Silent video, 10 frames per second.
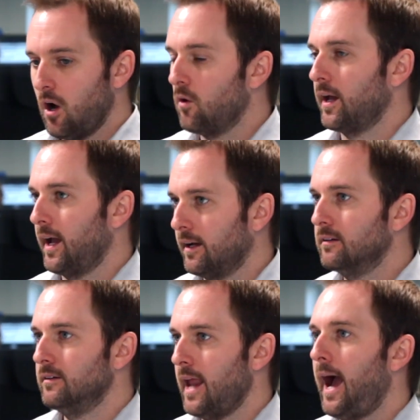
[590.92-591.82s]
okay,
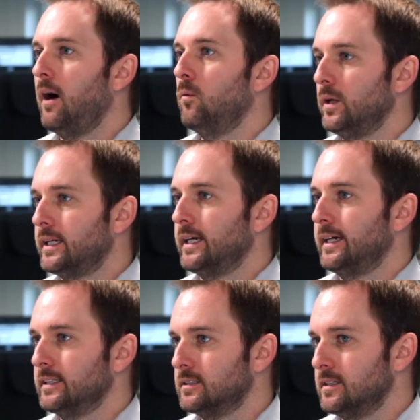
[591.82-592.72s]
now we can
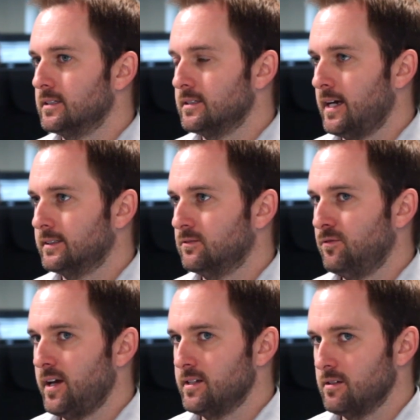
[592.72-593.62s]
get to this next
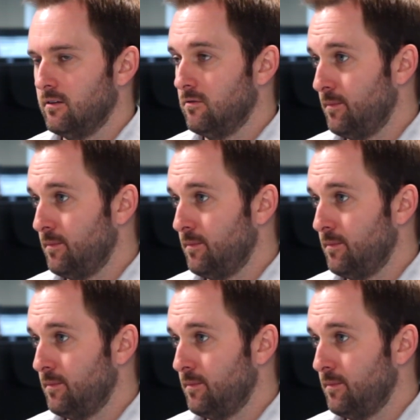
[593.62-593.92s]
phase of the